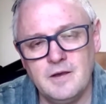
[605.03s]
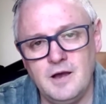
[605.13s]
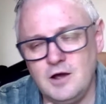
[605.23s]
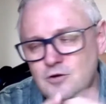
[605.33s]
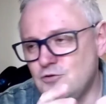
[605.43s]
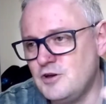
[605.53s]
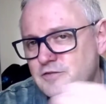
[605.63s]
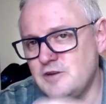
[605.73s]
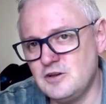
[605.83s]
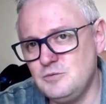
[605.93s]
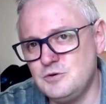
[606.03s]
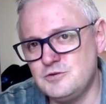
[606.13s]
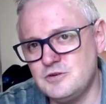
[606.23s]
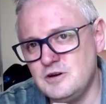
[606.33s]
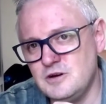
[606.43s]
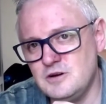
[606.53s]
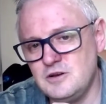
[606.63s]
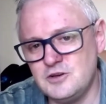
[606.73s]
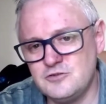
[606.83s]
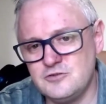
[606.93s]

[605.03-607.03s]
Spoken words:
And of course, I think I would like